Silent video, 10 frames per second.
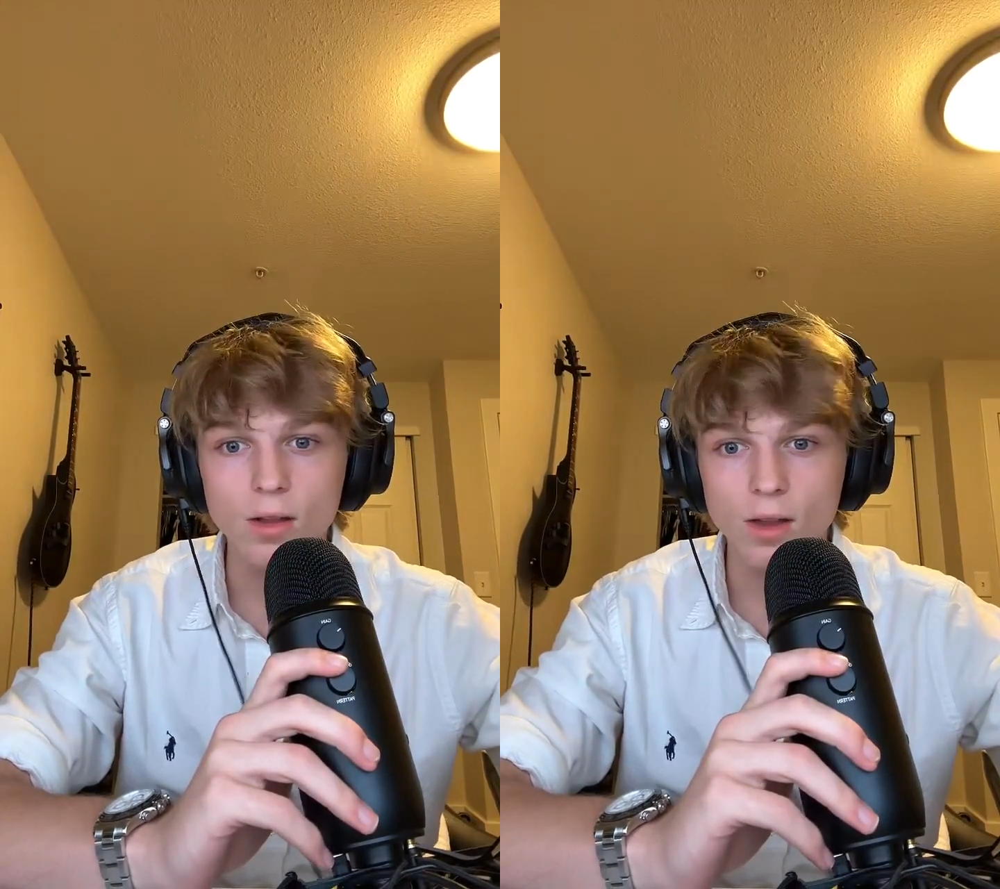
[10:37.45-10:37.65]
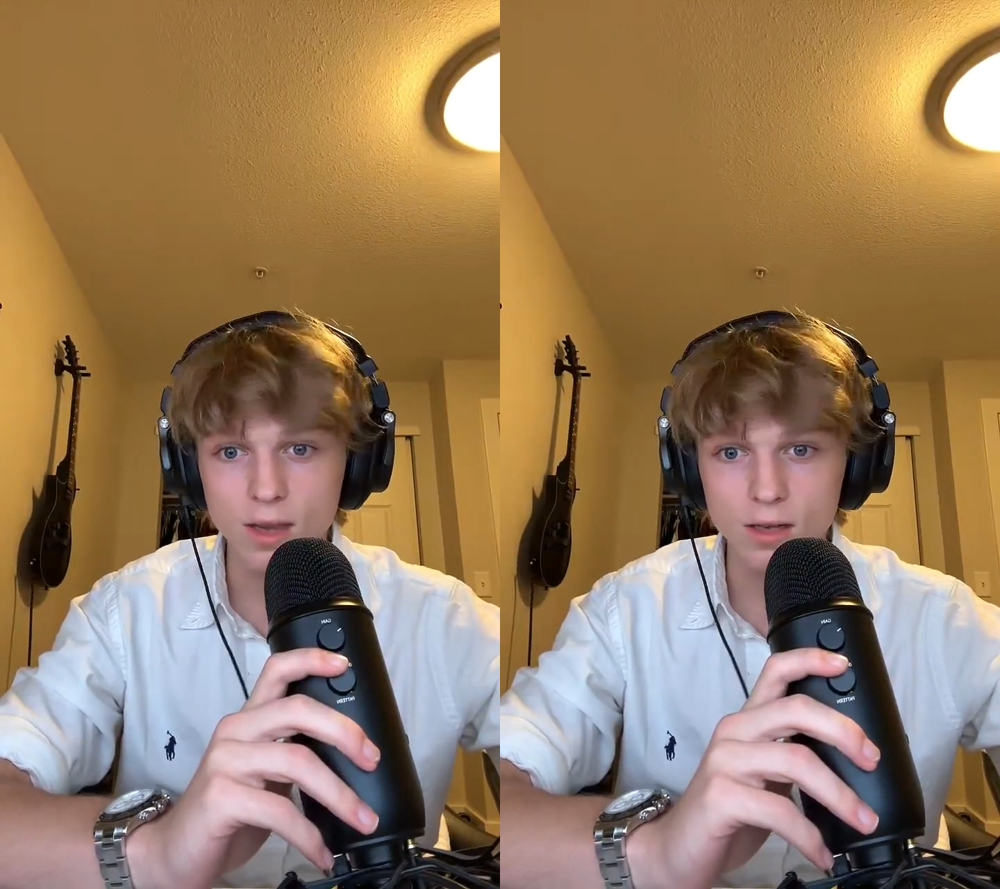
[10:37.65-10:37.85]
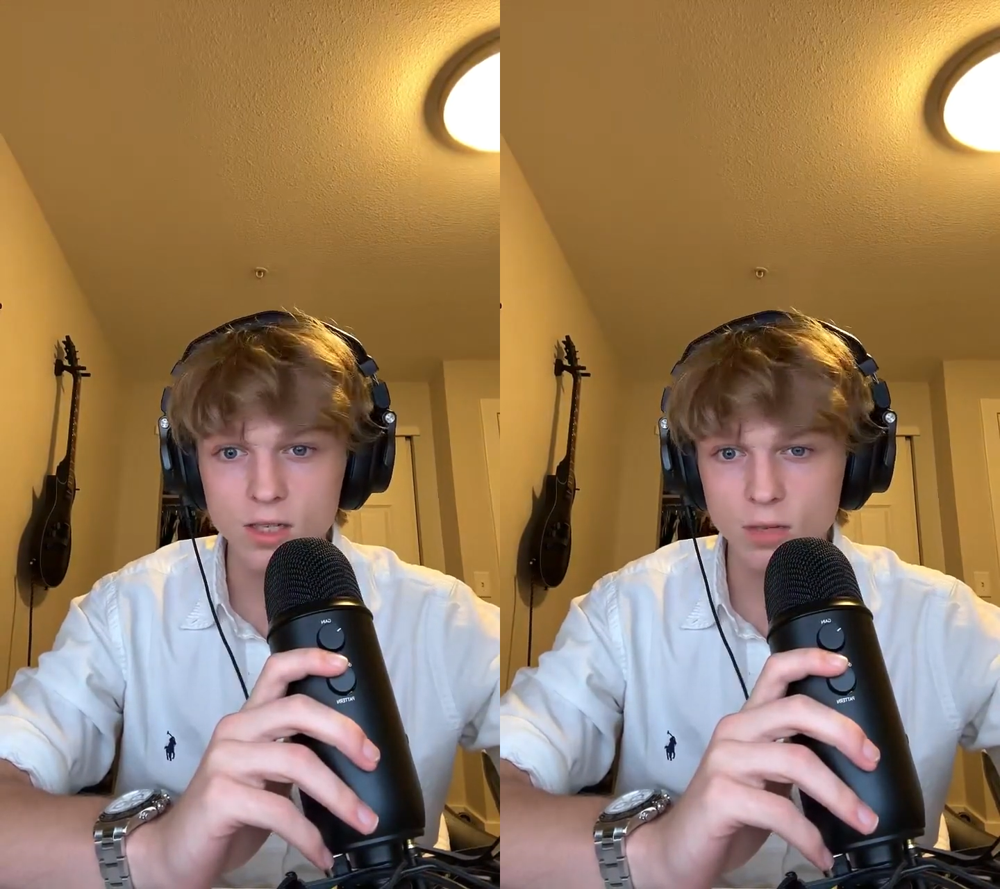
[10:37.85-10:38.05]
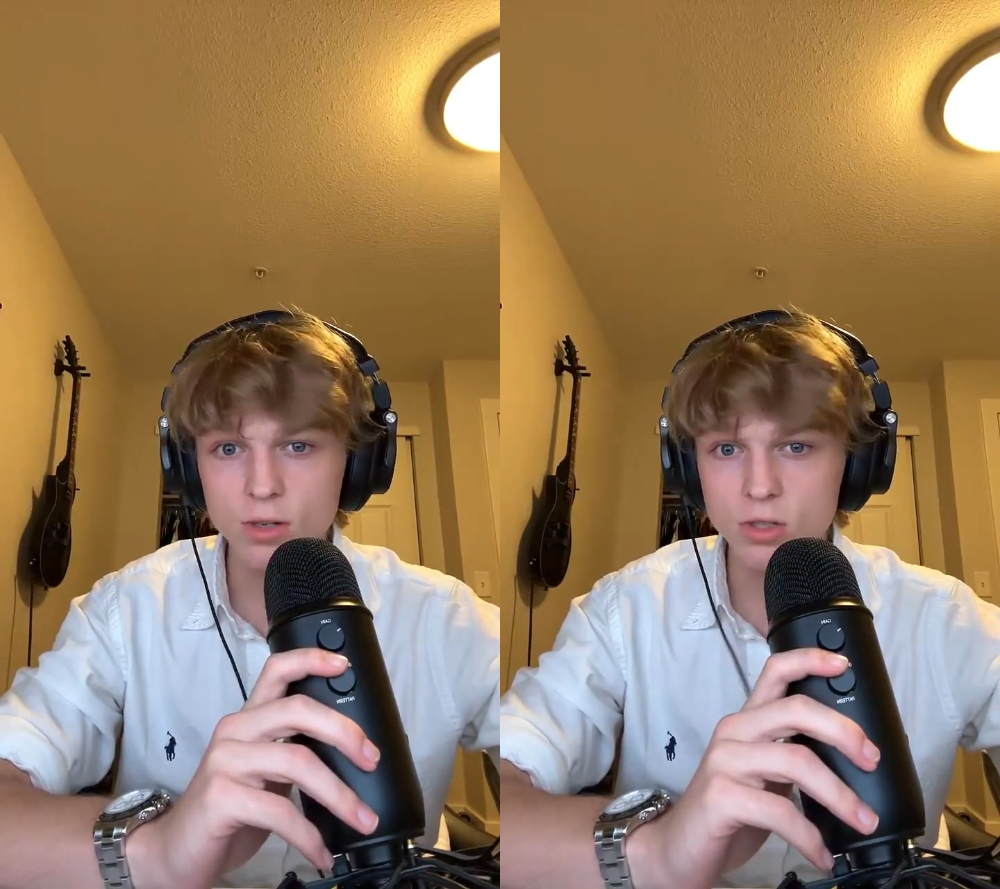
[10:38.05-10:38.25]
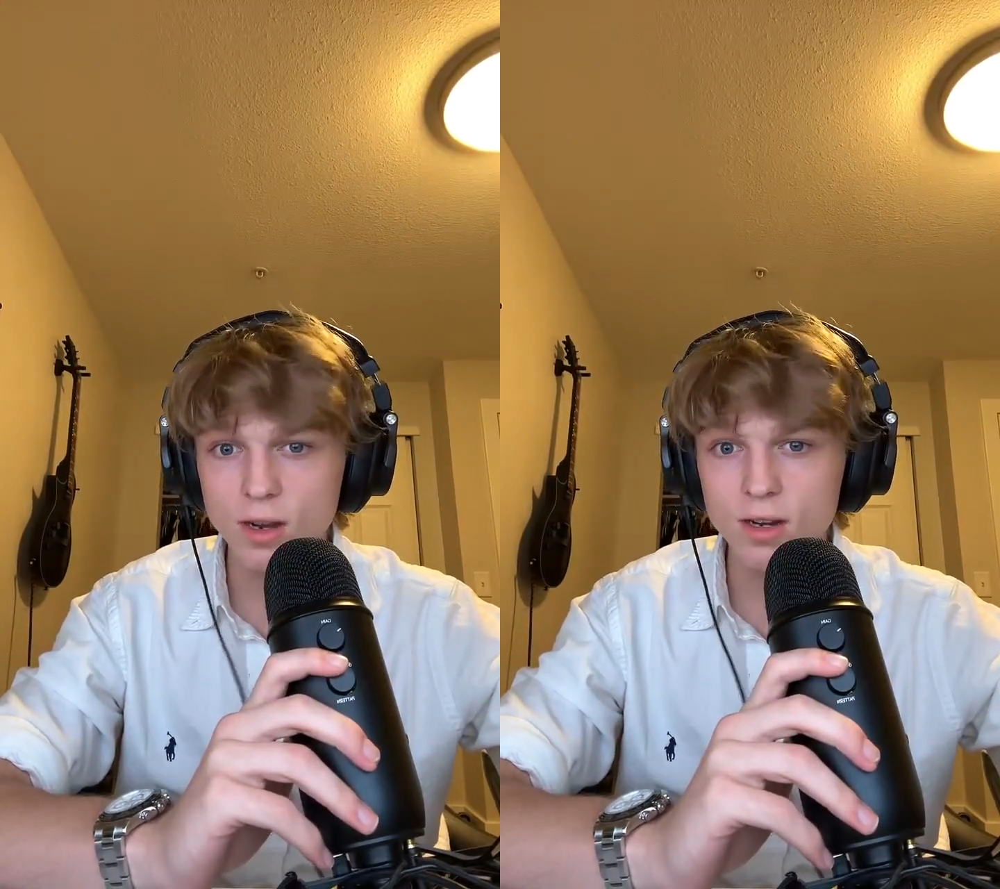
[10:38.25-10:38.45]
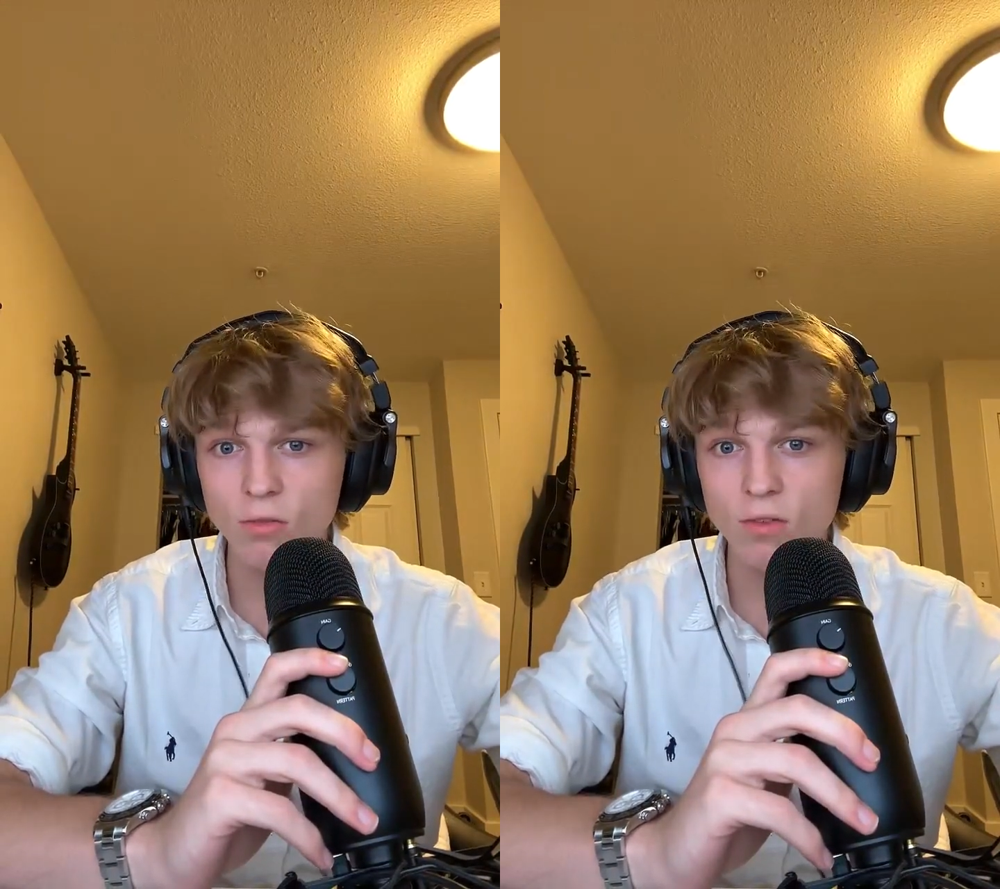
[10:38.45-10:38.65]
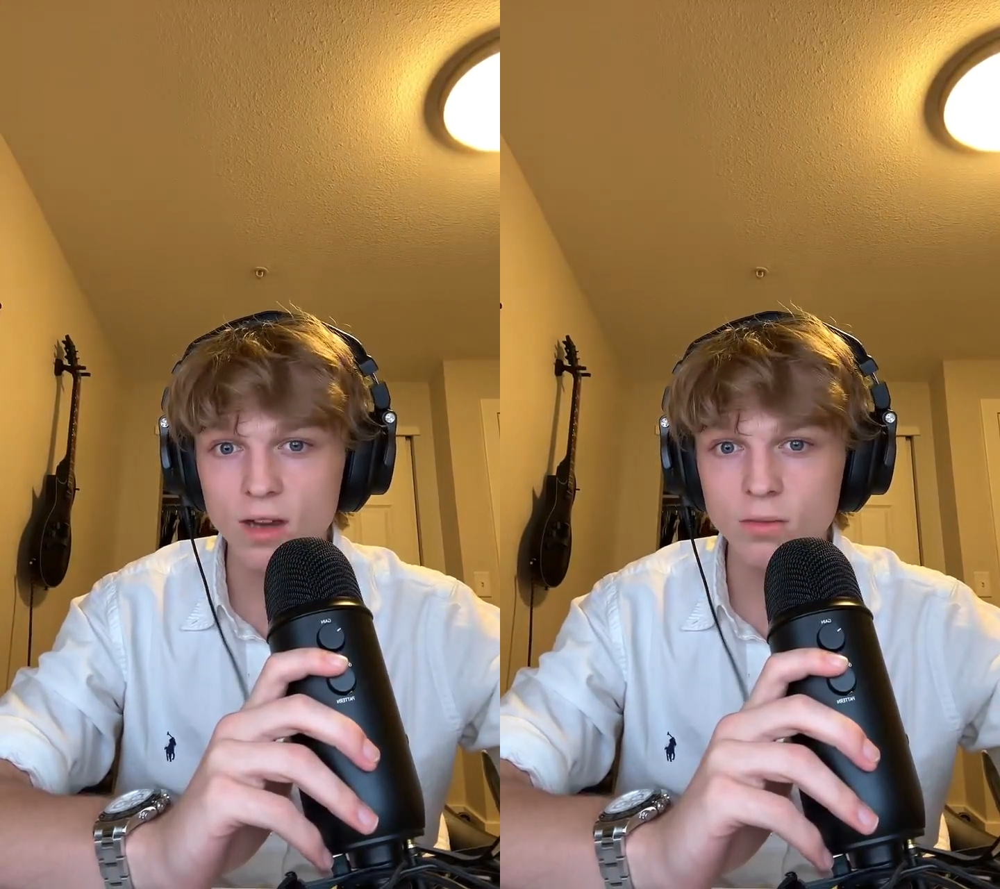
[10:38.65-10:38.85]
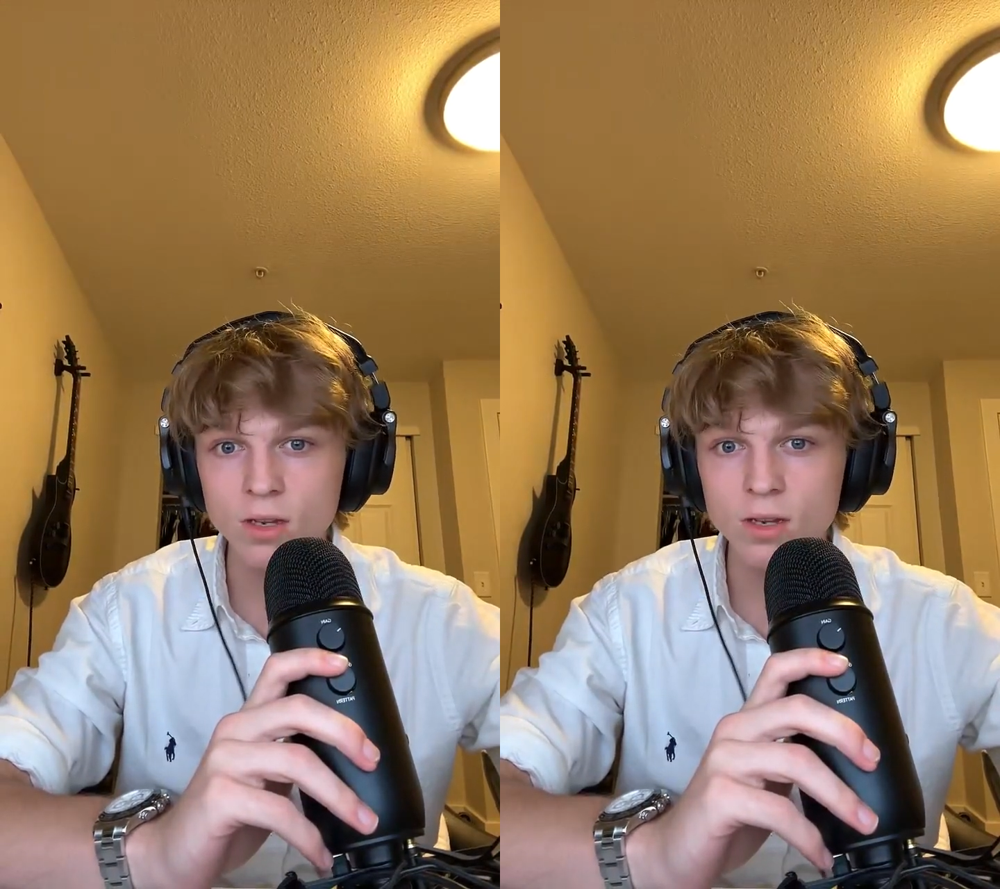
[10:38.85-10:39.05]
like and someone tried to
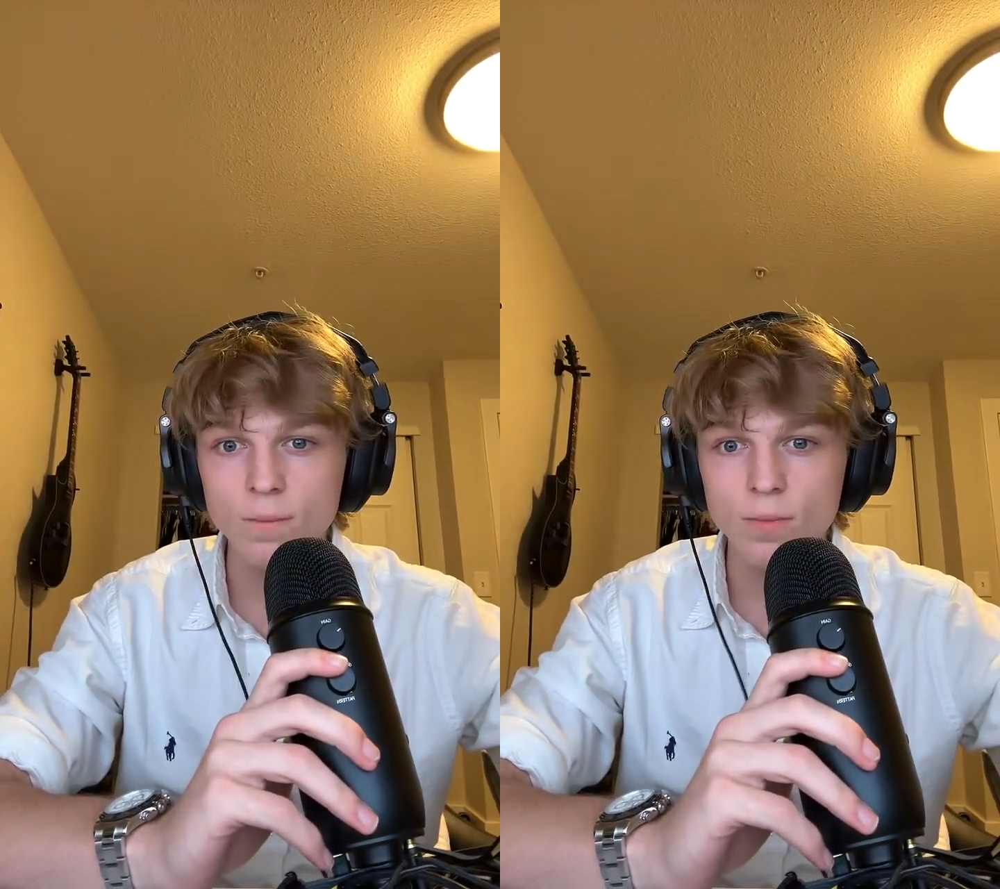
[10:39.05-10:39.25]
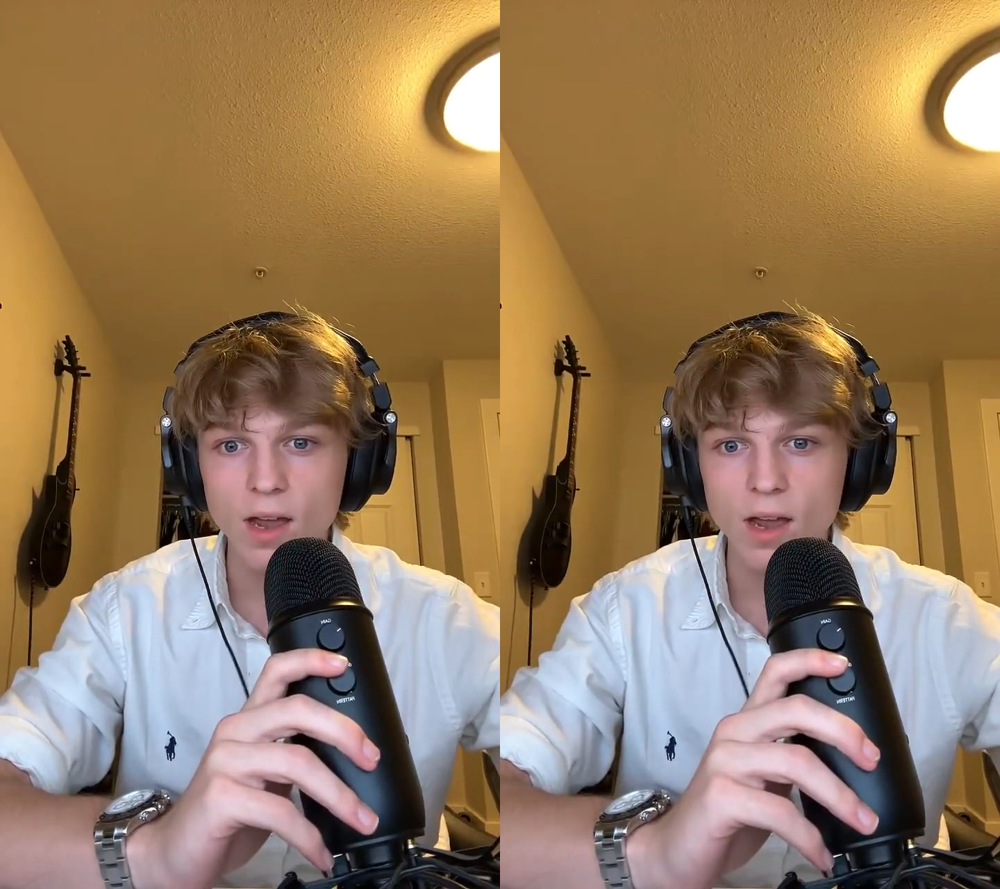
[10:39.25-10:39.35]
fight me,